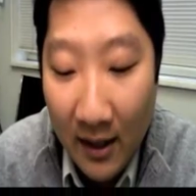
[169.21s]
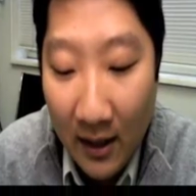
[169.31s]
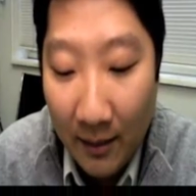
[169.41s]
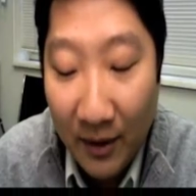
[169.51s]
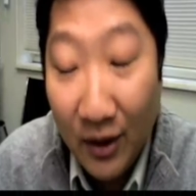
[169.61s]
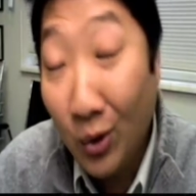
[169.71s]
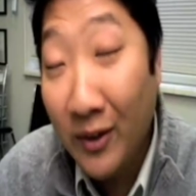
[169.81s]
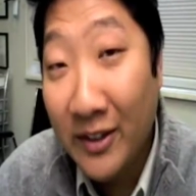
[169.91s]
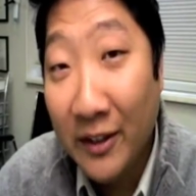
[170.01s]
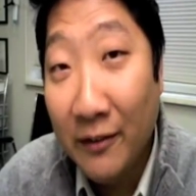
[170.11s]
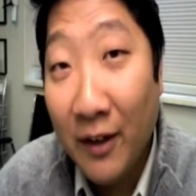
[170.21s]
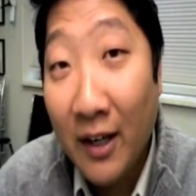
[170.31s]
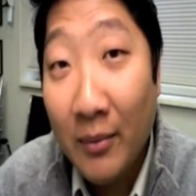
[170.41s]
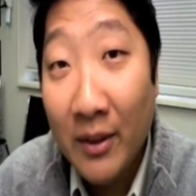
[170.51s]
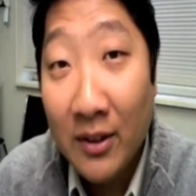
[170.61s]
In a noisy
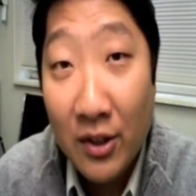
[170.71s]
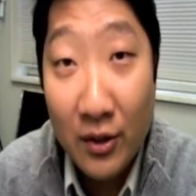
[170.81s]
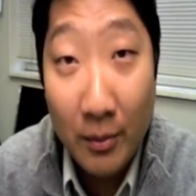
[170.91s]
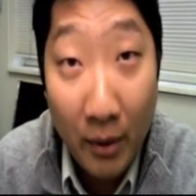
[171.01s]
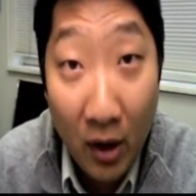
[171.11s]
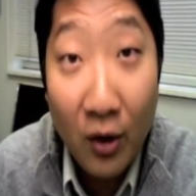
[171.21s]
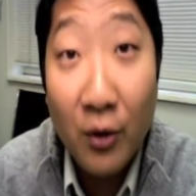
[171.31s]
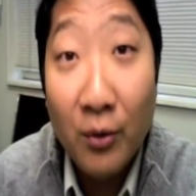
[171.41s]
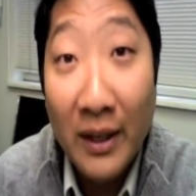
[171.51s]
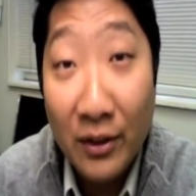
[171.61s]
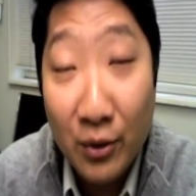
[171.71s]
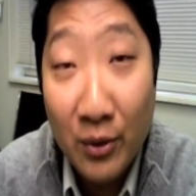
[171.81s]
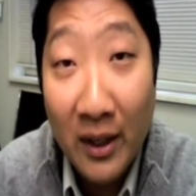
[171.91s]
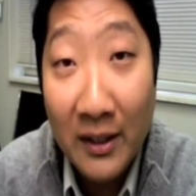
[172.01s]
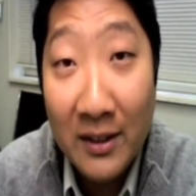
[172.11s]
environment such as a bar or a
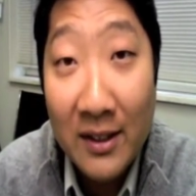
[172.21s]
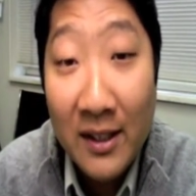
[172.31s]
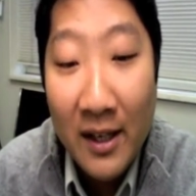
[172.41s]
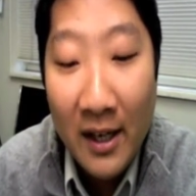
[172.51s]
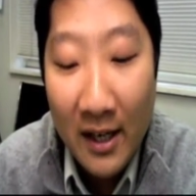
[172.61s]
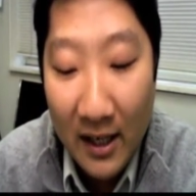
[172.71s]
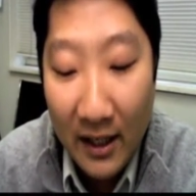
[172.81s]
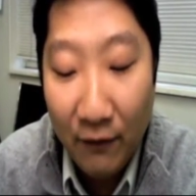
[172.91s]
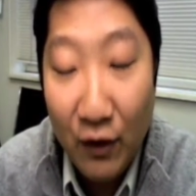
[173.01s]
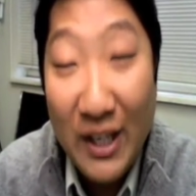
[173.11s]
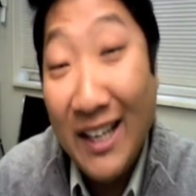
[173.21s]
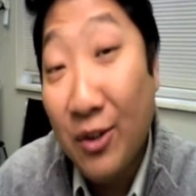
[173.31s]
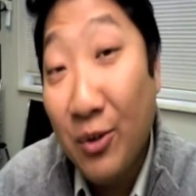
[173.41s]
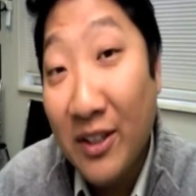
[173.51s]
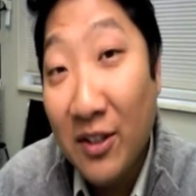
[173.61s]
restaurant, if you
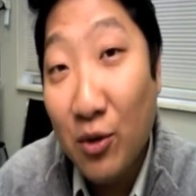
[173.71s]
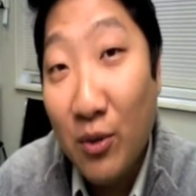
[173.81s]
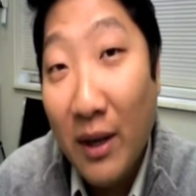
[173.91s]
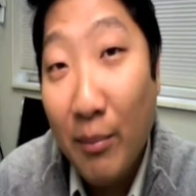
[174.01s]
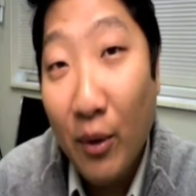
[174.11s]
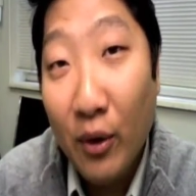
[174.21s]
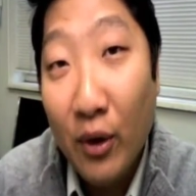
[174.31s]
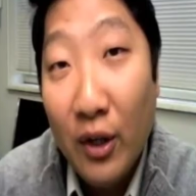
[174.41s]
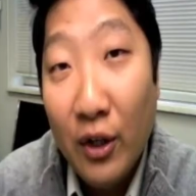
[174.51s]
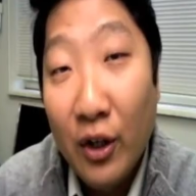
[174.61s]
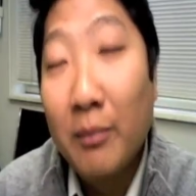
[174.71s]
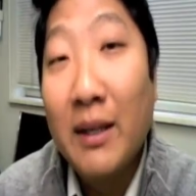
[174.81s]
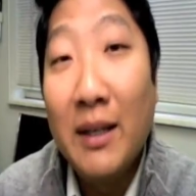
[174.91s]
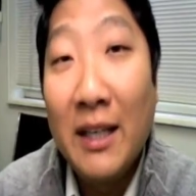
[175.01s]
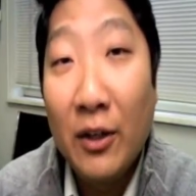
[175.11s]
increase the treble, you're going to
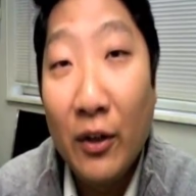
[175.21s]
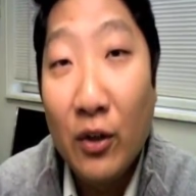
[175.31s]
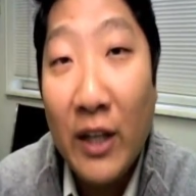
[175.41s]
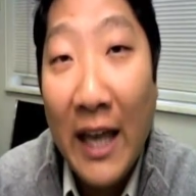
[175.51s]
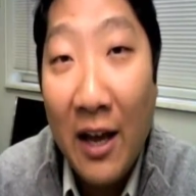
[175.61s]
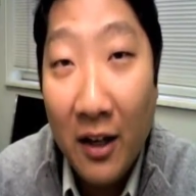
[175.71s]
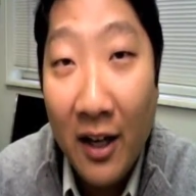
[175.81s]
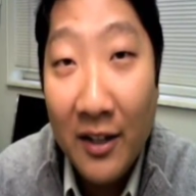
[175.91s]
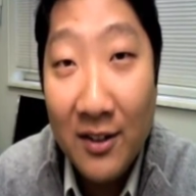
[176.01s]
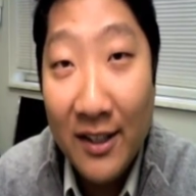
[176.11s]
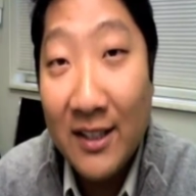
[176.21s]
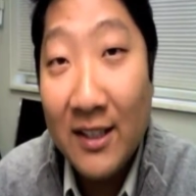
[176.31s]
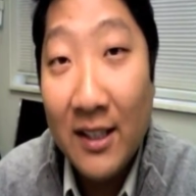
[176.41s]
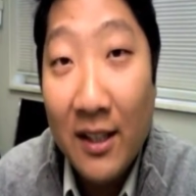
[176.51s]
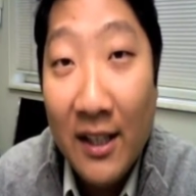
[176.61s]
be hearing those
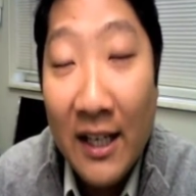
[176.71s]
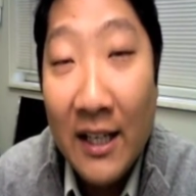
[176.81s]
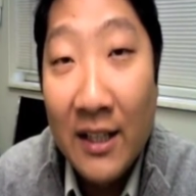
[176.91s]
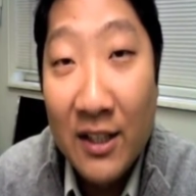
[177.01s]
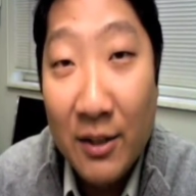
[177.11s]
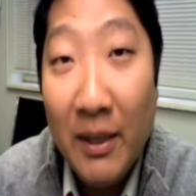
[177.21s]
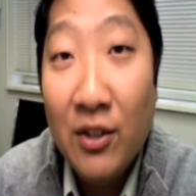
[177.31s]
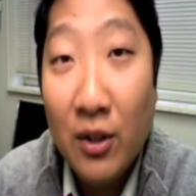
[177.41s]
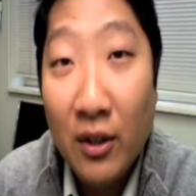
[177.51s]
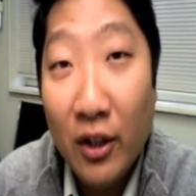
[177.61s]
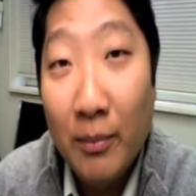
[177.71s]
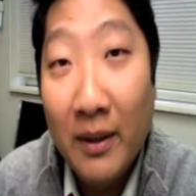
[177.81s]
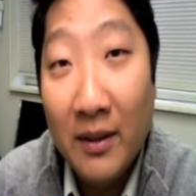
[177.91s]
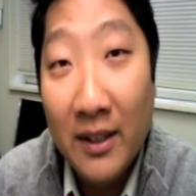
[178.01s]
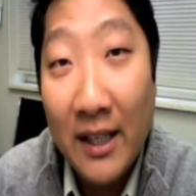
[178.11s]
consonants in speech a little
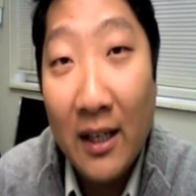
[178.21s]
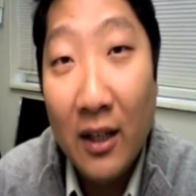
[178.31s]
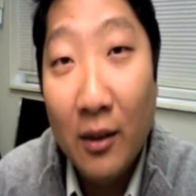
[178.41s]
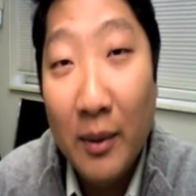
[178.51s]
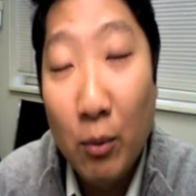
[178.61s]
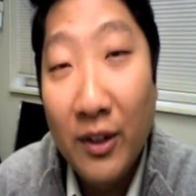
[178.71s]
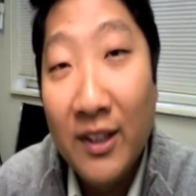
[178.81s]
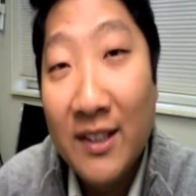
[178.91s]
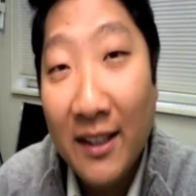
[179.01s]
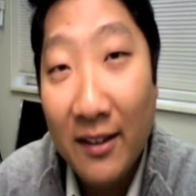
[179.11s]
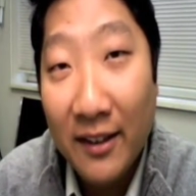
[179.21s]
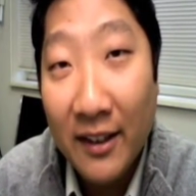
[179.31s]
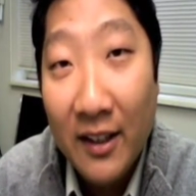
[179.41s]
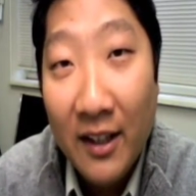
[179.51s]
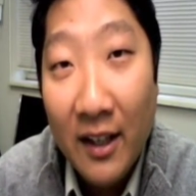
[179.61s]
bit more
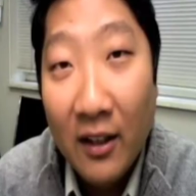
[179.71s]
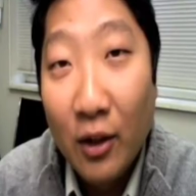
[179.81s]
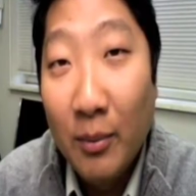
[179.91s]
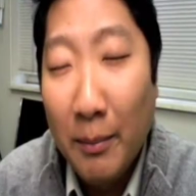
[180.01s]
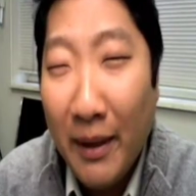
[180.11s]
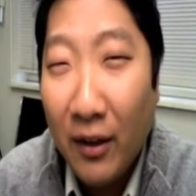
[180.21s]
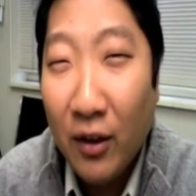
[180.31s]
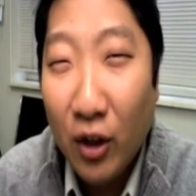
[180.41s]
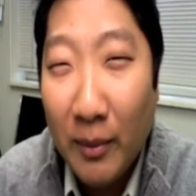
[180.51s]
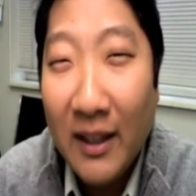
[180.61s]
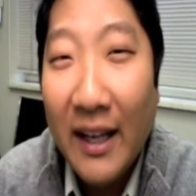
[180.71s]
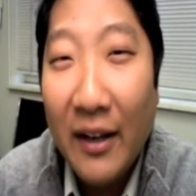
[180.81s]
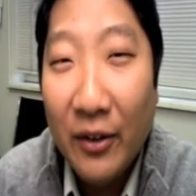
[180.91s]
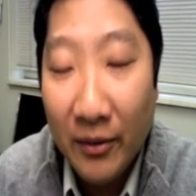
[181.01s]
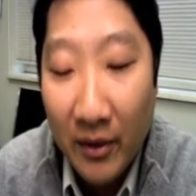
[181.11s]
distinctly, a little bit better, a little bit
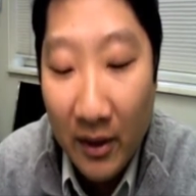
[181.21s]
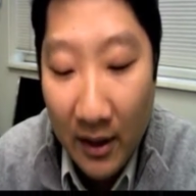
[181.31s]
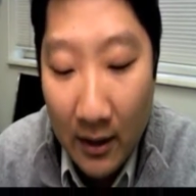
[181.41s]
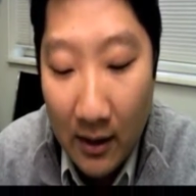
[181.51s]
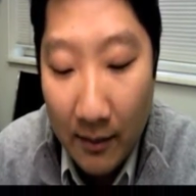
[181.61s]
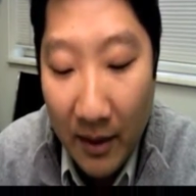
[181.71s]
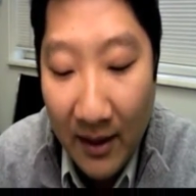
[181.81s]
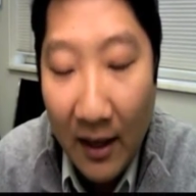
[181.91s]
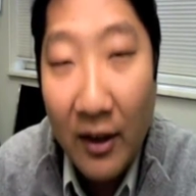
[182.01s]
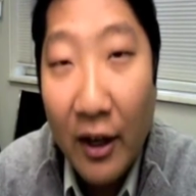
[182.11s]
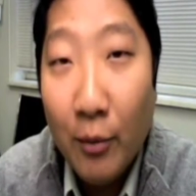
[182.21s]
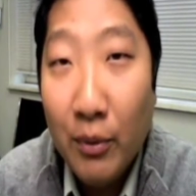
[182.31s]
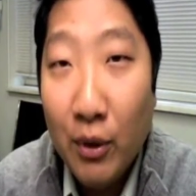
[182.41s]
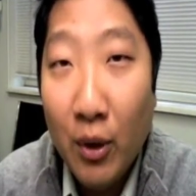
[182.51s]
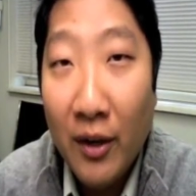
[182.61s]
louder, and that'll
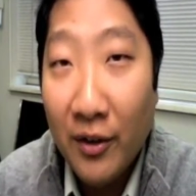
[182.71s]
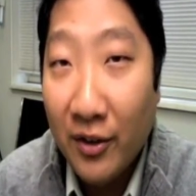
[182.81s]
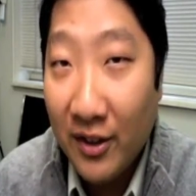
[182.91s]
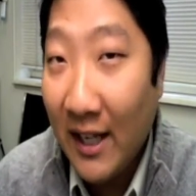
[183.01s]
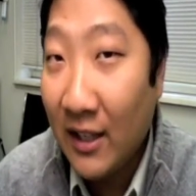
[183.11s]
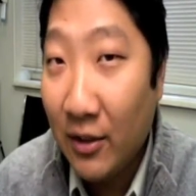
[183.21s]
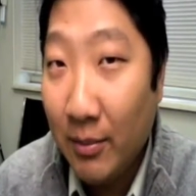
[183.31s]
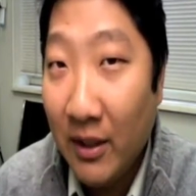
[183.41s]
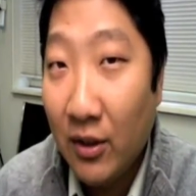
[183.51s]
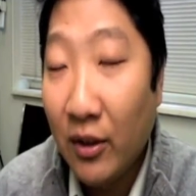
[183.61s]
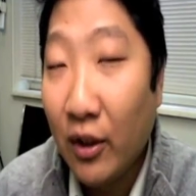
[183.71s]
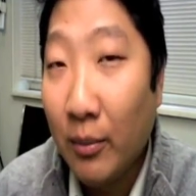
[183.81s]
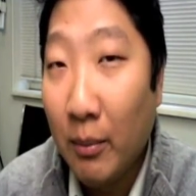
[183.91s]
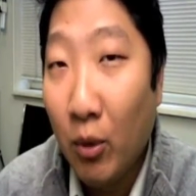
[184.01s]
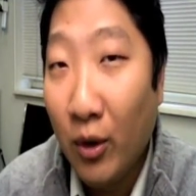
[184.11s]
help you understand speech a little
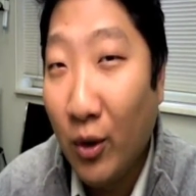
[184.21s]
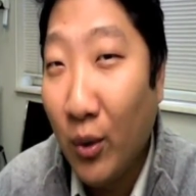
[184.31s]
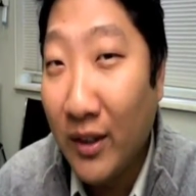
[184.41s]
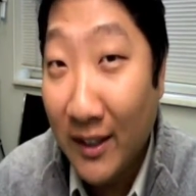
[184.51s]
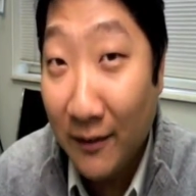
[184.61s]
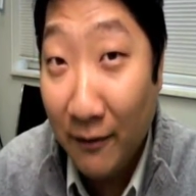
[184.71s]
bit more in noisy